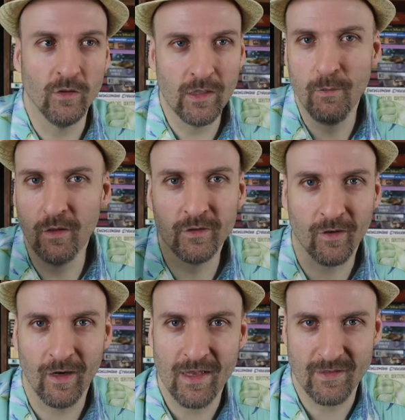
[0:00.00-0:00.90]
Only the
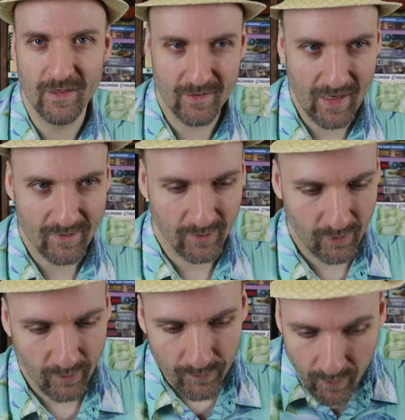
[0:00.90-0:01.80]
military has an answer
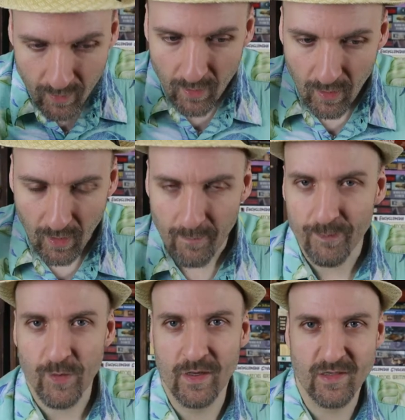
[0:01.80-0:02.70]
to it. Uh,
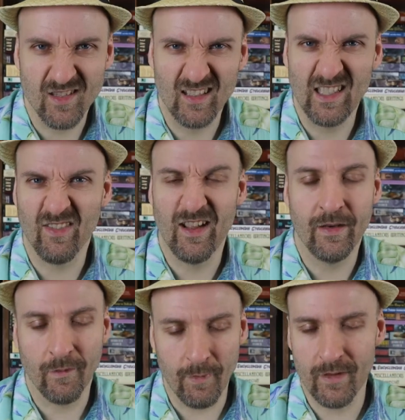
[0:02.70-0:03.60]
so it has a slightly different
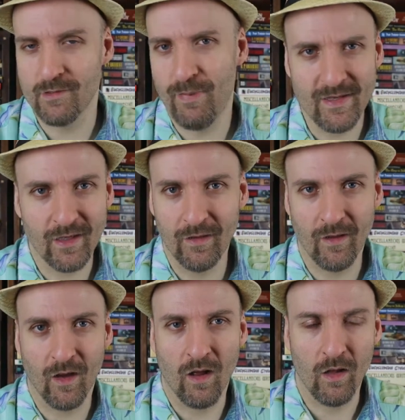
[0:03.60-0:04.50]
ending. But it's
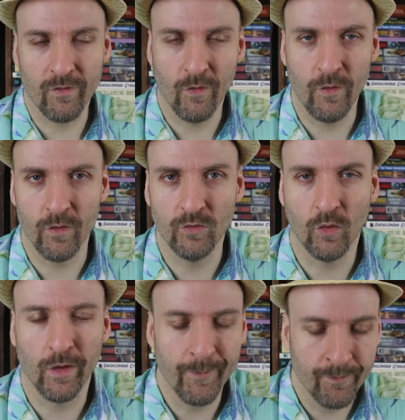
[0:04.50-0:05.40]
basically a Call of Cthulhu
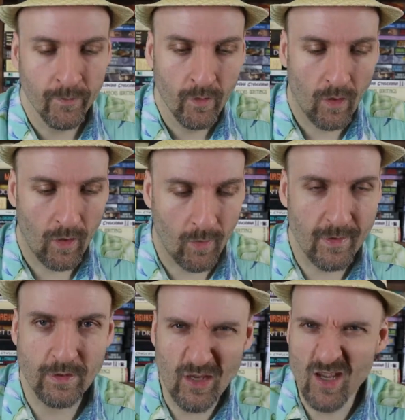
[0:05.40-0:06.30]
story.
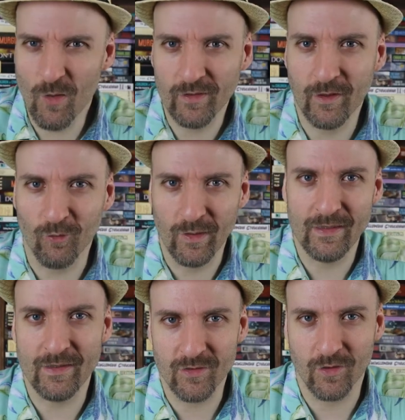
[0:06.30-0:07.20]
Um, and so you can go out there and
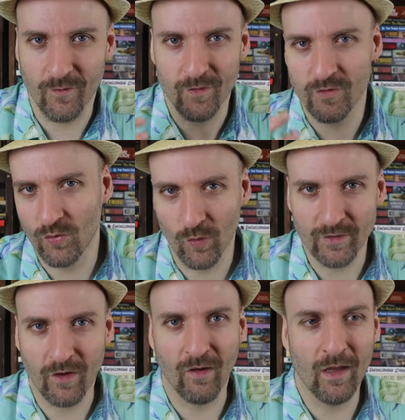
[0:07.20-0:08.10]
read these sort of
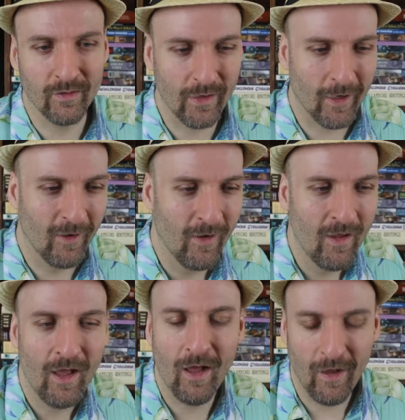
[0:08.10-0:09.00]
stories that are out there,
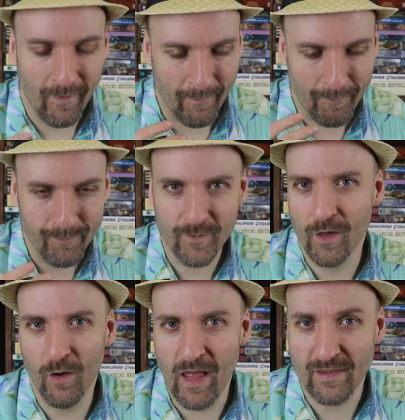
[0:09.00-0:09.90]
um,
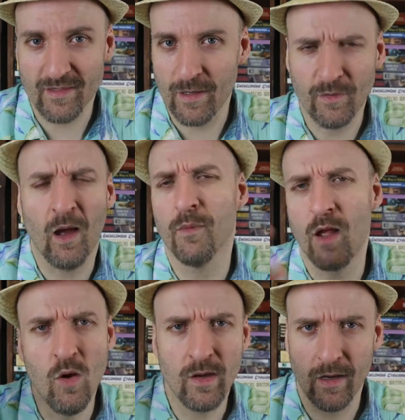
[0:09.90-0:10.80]
you know, at the same time.
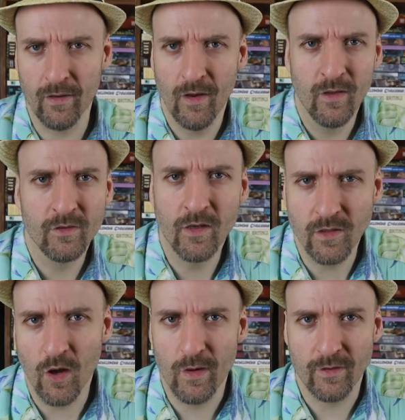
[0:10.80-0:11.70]
Conan,
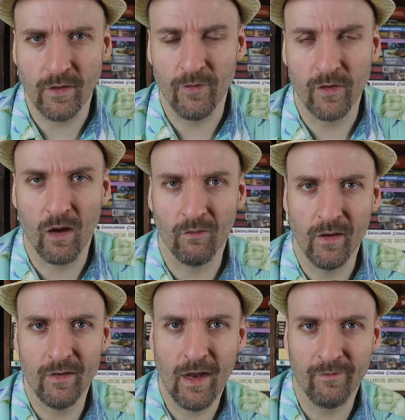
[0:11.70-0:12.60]
tons of Conan stuff has got
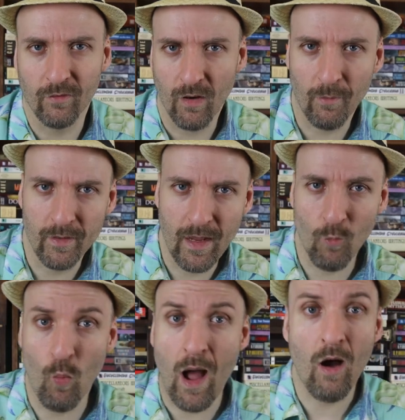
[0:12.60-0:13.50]
written after Robert E.
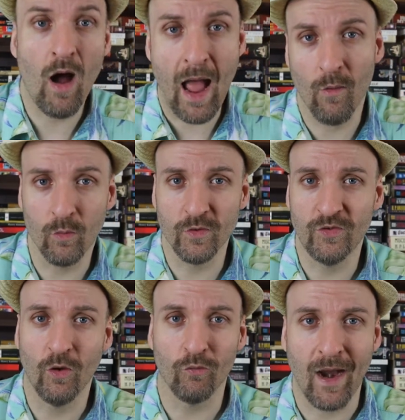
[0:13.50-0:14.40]
Howard, while Howard was
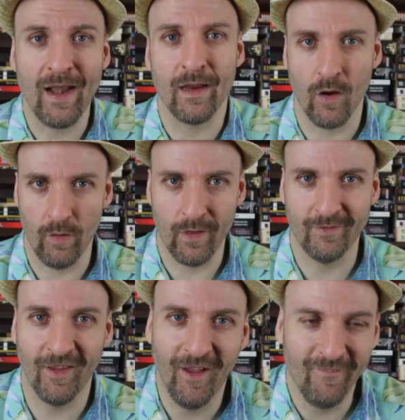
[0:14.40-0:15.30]
still writing Conan
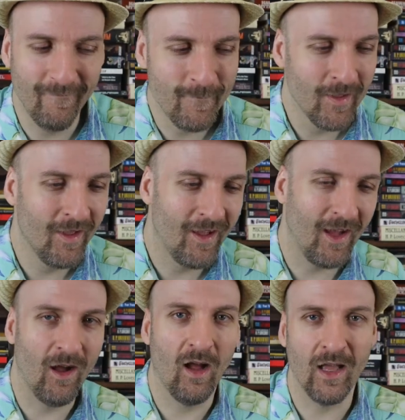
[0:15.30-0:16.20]
stuff,
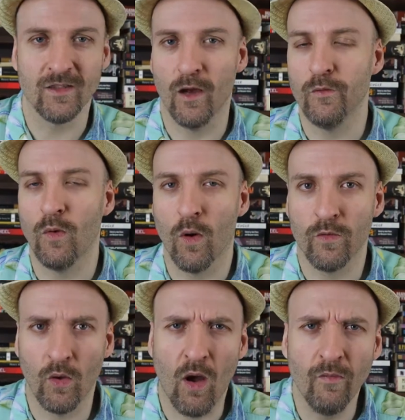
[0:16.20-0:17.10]
uh, and so forth.
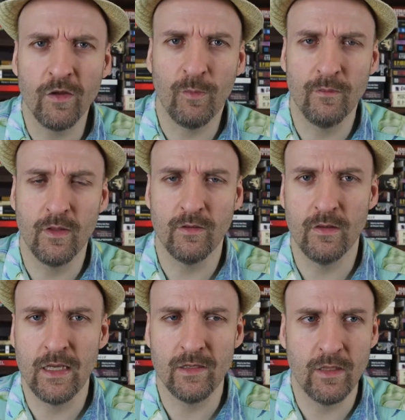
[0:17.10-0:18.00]
So all these,
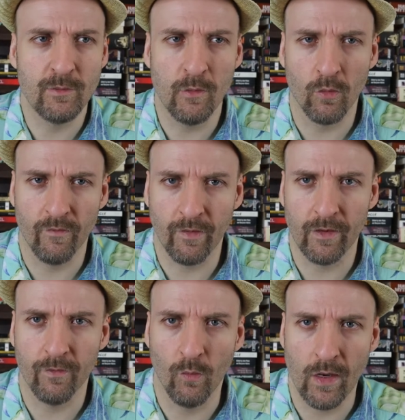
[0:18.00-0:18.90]
these, these people were very
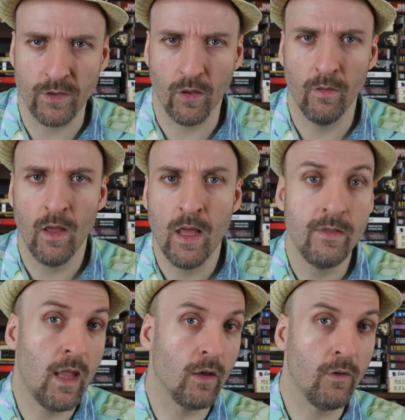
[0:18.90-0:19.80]
influential.
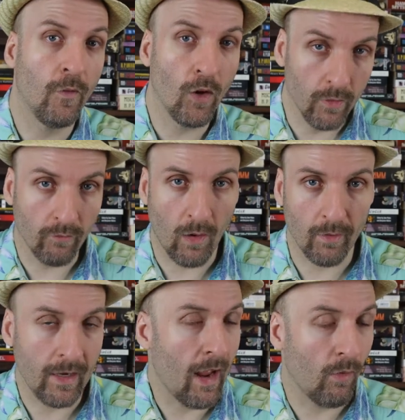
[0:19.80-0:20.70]
Now, you've heard of
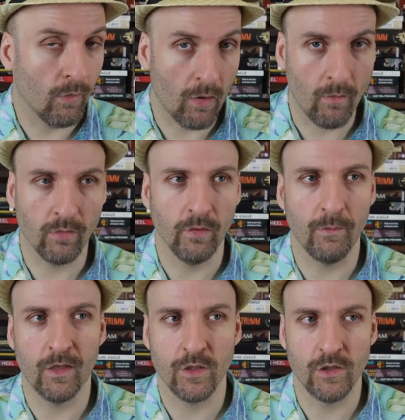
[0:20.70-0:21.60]
Robert E. Howard probably
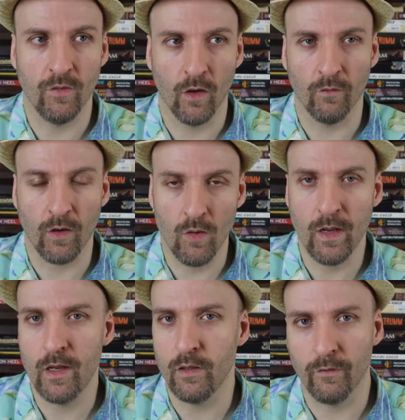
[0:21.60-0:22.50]
because you've heard of
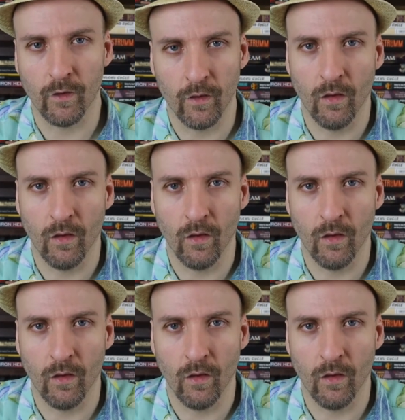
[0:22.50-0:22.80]
Conan, you've heard